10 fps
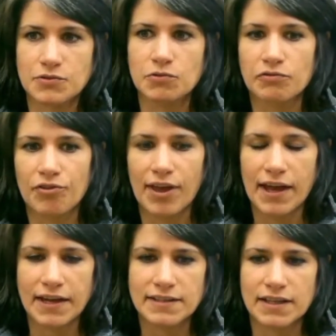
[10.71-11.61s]
school for
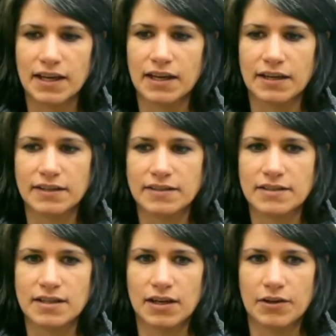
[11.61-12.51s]
that, and
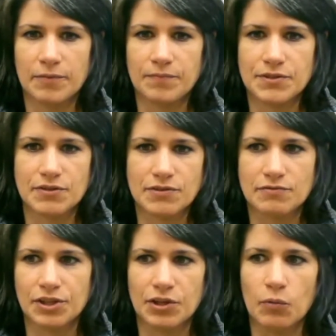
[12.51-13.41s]
so I was
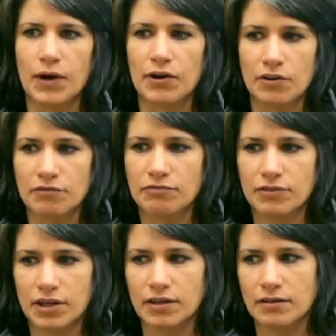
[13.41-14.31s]
really aware of
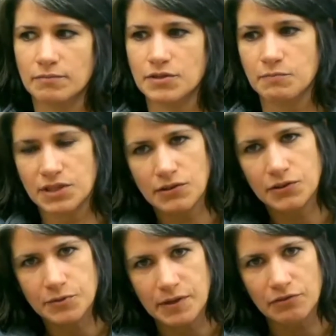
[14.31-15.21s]
just
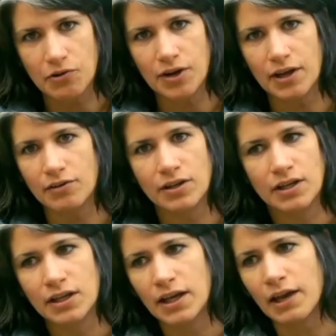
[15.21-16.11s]
materials being thrown out.
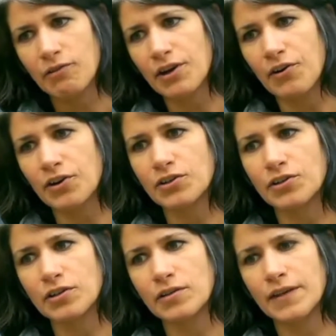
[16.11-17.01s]
I read an
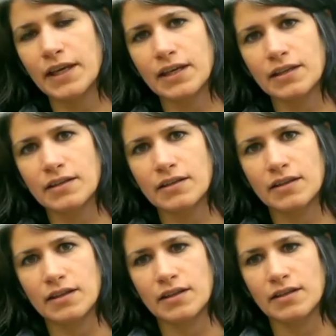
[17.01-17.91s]
article in
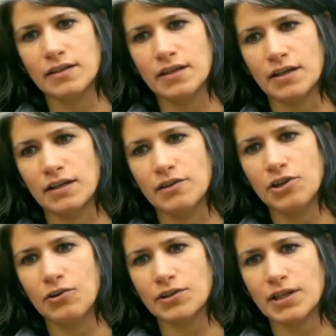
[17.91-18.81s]
the New
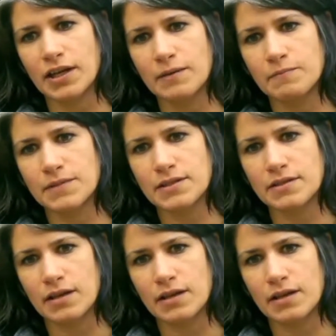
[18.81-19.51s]
York Times